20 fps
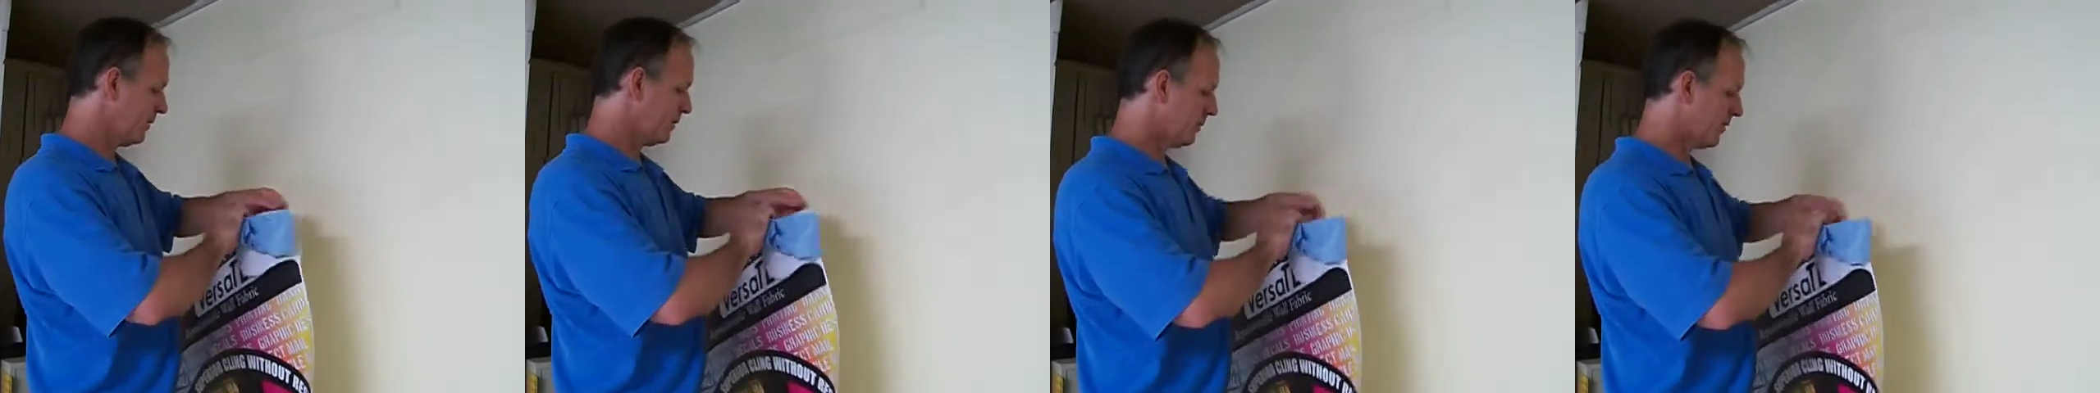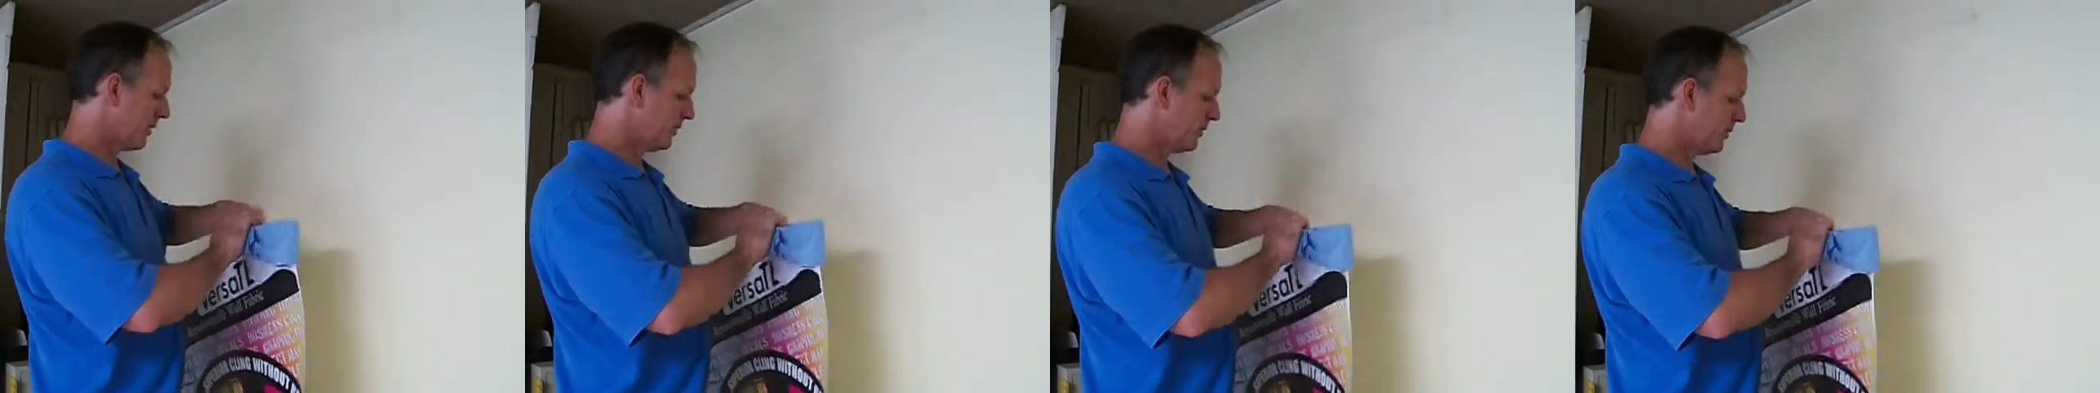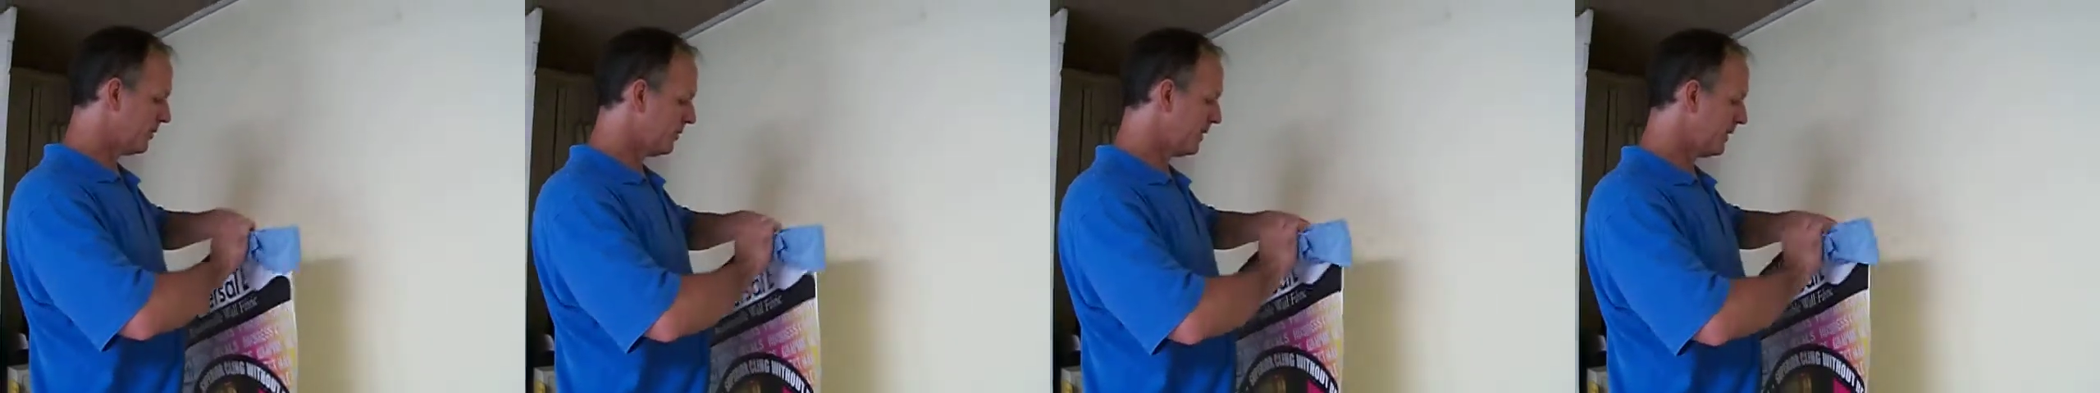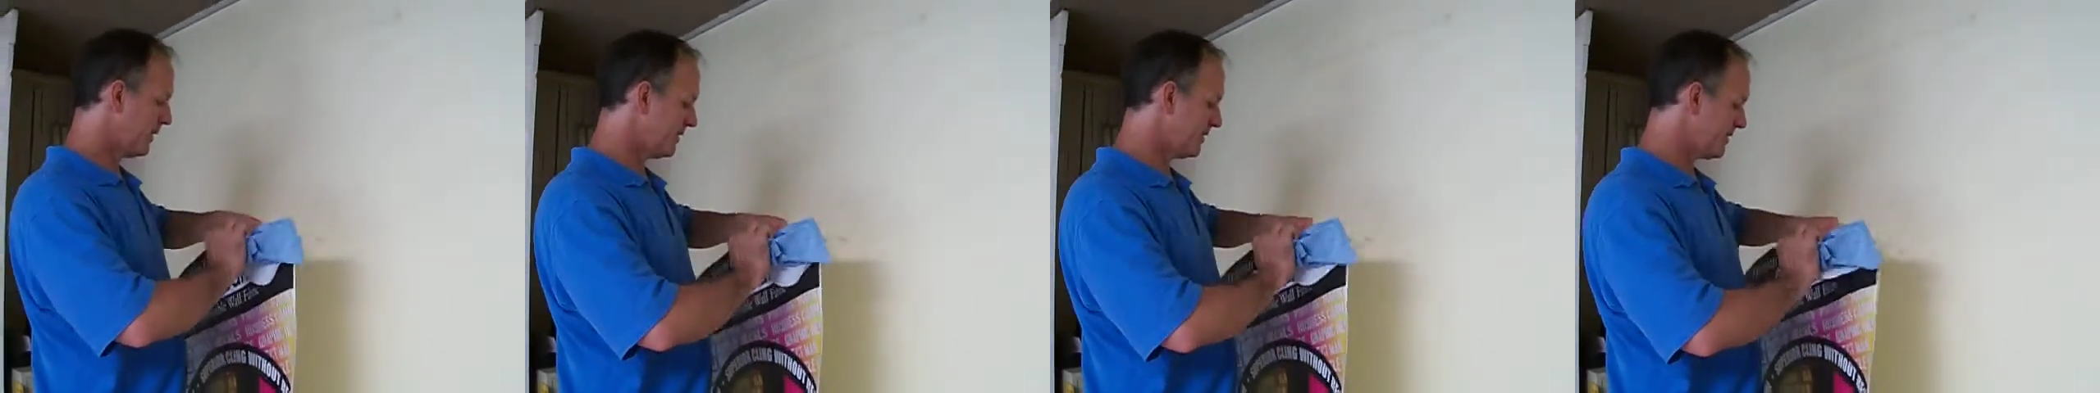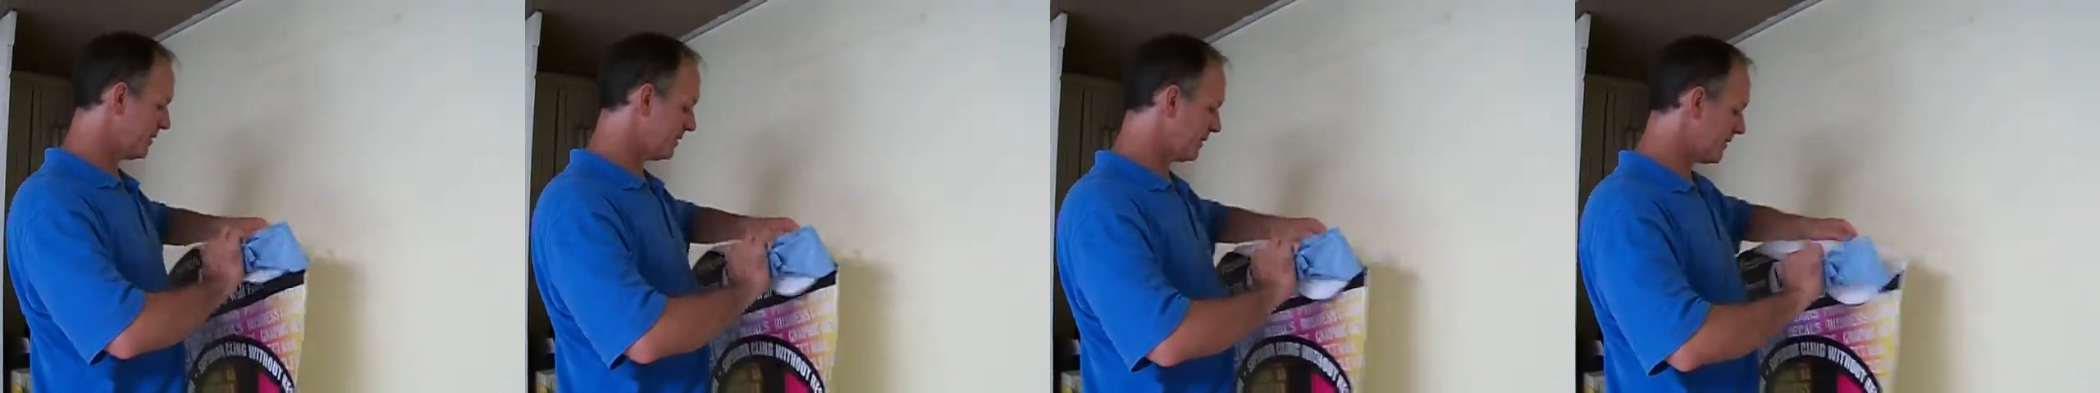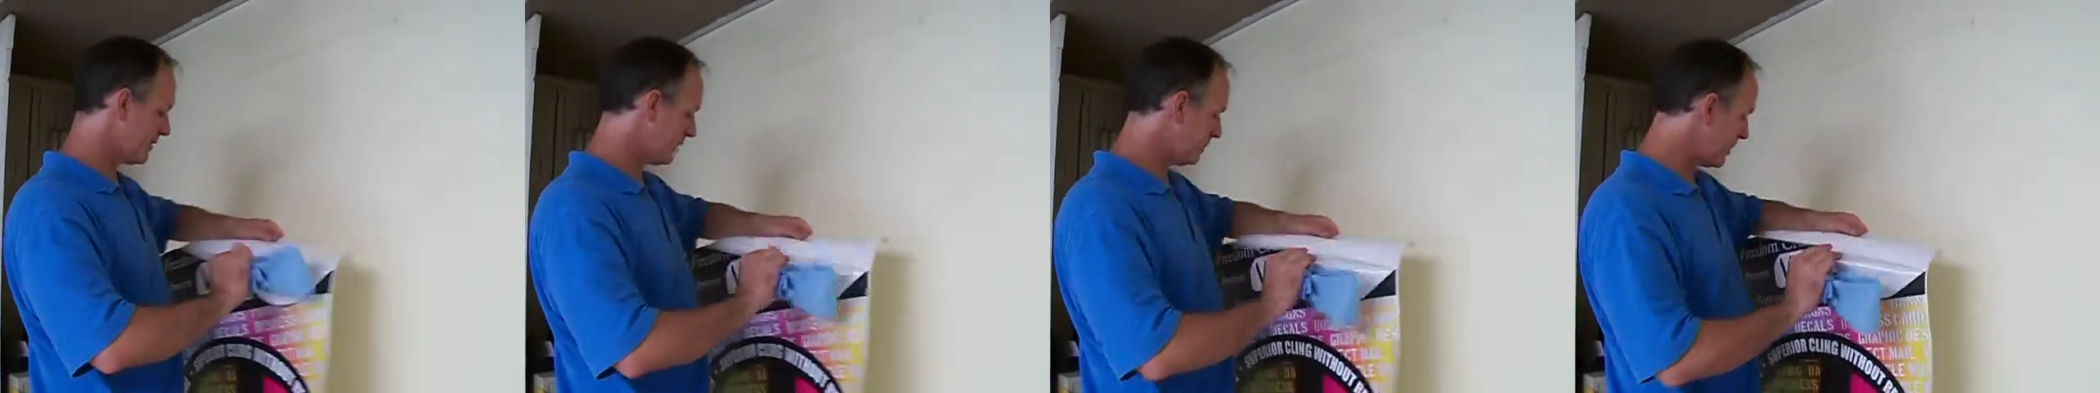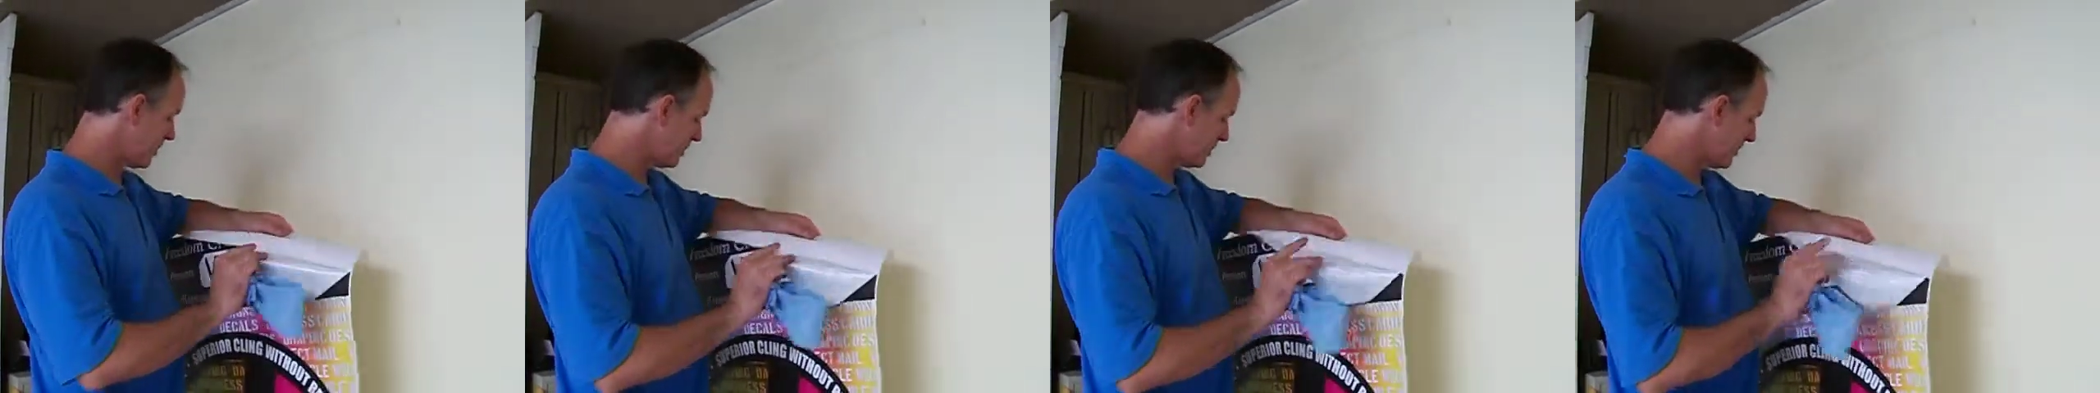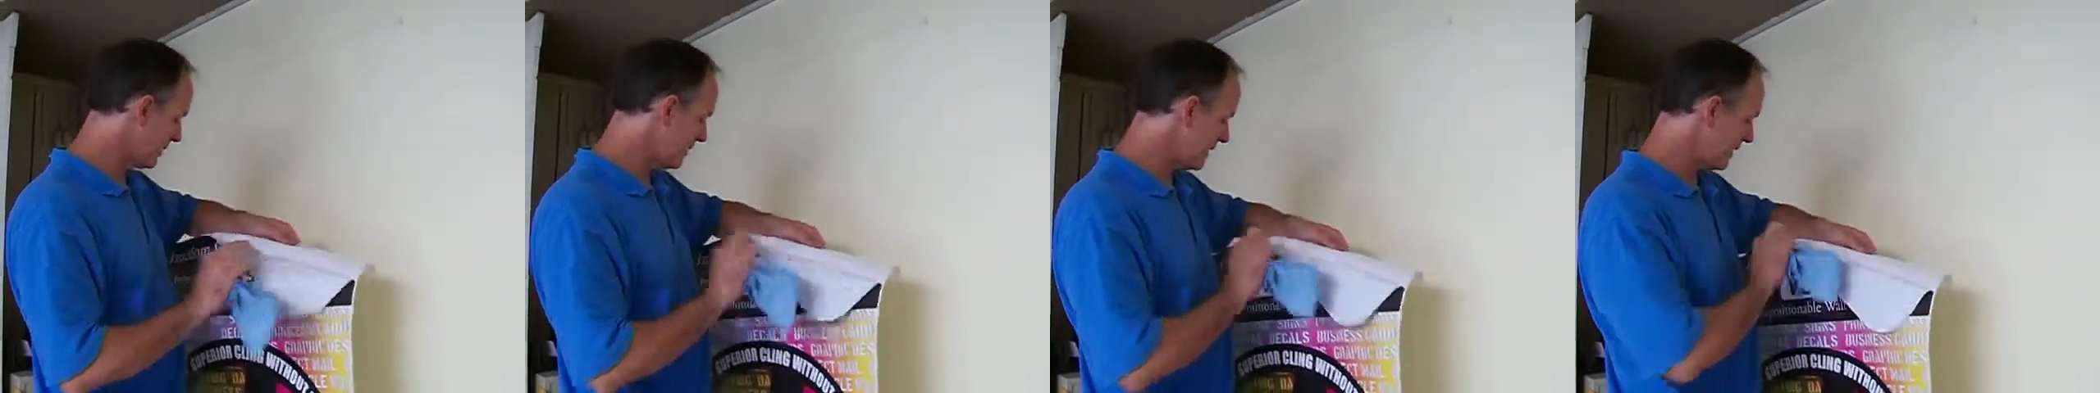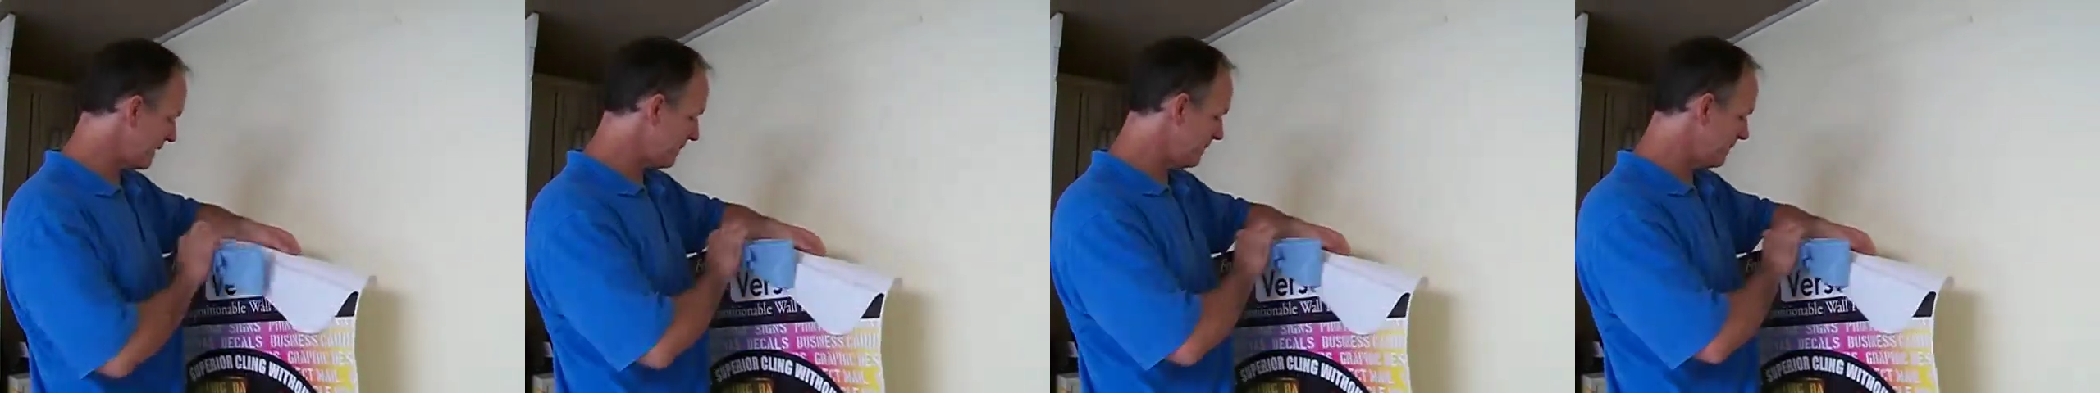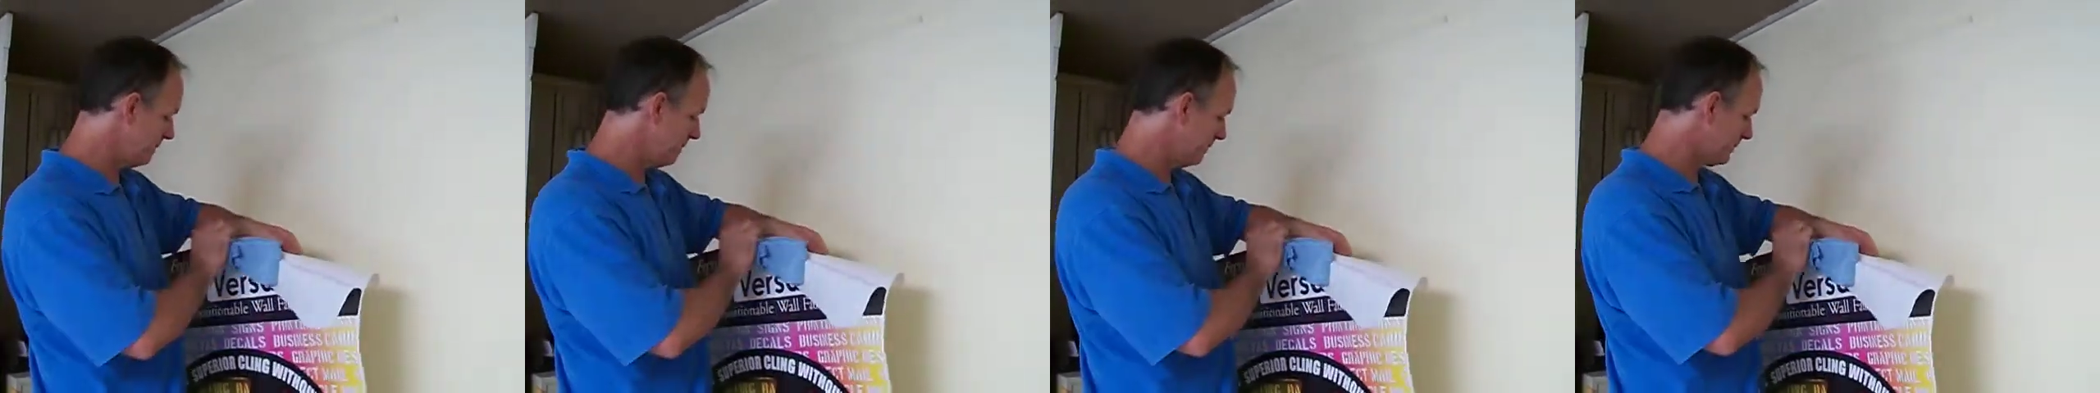What I'm doing is I'm exposing the